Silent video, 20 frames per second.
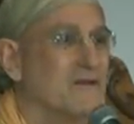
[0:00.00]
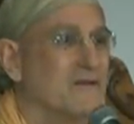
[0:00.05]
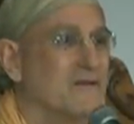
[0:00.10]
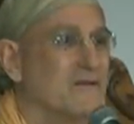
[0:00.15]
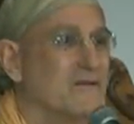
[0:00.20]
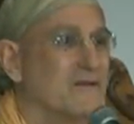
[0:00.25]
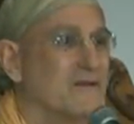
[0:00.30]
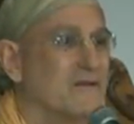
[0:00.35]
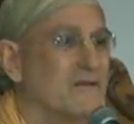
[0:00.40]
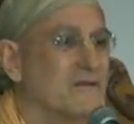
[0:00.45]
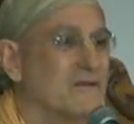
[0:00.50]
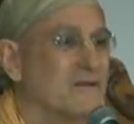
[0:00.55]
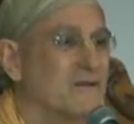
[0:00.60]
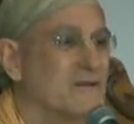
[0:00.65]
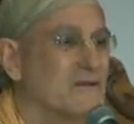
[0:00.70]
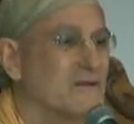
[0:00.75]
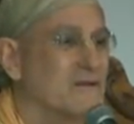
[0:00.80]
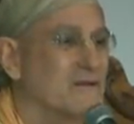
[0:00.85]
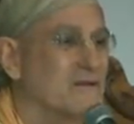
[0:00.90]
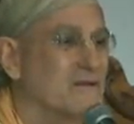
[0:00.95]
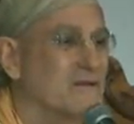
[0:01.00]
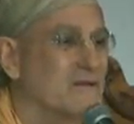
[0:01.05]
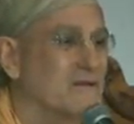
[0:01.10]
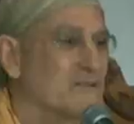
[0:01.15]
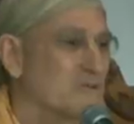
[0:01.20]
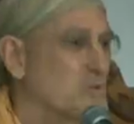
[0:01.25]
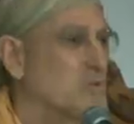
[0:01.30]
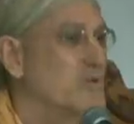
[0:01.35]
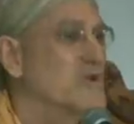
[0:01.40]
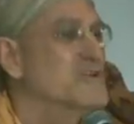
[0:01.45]
Right?
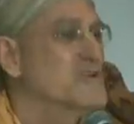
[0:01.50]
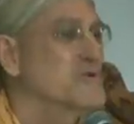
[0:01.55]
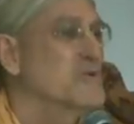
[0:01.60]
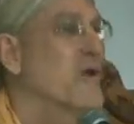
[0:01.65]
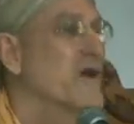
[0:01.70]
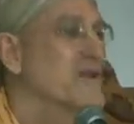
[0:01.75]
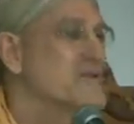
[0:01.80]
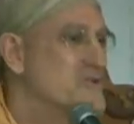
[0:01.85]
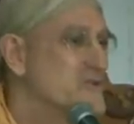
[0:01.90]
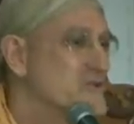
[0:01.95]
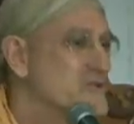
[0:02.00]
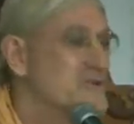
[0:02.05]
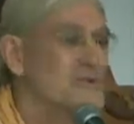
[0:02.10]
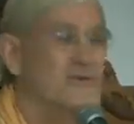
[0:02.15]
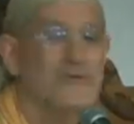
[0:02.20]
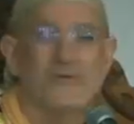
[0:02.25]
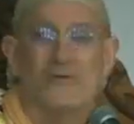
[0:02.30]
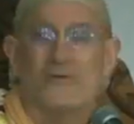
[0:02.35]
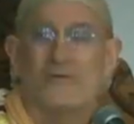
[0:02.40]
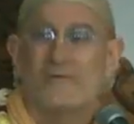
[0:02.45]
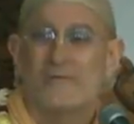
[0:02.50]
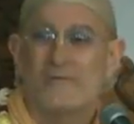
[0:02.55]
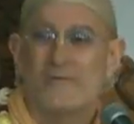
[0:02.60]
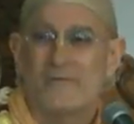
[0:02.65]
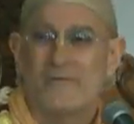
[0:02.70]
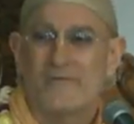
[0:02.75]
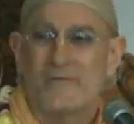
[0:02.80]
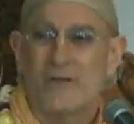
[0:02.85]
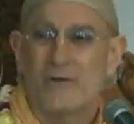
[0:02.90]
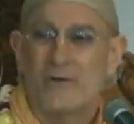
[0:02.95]
It's which one to do,
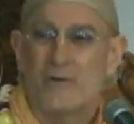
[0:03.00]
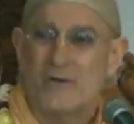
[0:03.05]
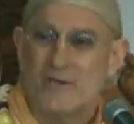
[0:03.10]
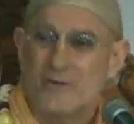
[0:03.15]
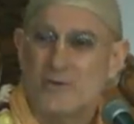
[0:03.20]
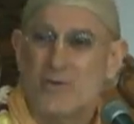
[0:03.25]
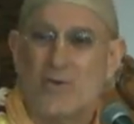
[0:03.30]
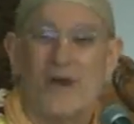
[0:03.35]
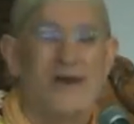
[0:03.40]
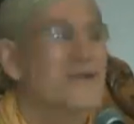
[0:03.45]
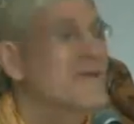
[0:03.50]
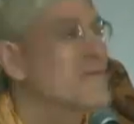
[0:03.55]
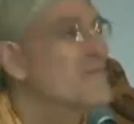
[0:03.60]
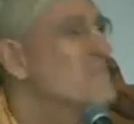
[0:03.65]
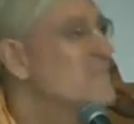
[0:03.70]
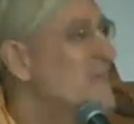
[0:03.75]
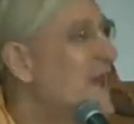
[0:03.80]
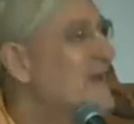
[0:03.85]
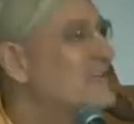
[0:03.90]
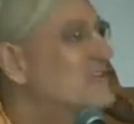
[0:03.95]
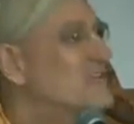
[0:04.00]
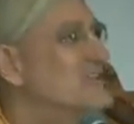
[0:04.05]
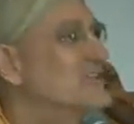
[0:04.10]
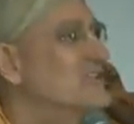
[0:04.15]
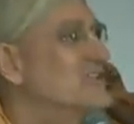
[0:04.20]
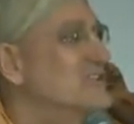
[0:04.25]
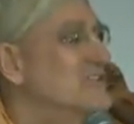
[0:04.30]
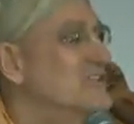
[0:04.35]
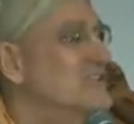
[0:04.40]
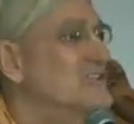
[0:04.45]
which one
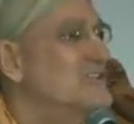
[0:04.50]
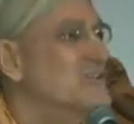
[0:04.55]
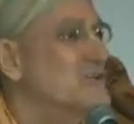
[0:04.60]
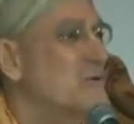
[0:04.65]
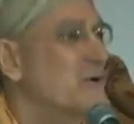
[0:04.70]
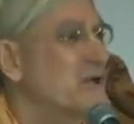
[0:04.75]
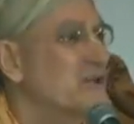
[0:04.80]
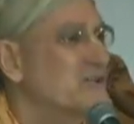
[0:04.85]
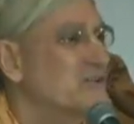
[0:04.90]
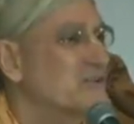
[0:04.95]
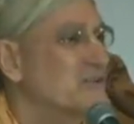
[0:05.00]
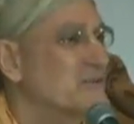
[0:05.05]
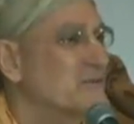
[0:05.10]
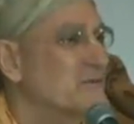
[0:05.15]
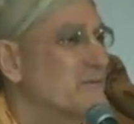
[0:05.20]
matches the situation.